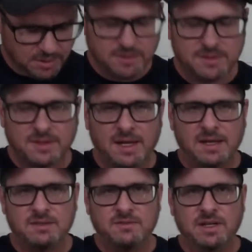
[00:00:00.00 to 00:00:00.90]
This is
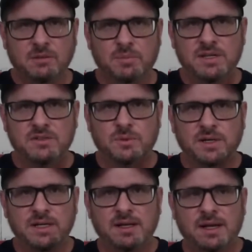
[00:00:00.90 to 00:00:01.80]

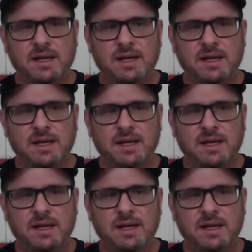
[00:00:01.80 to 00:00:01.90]
HVLP20,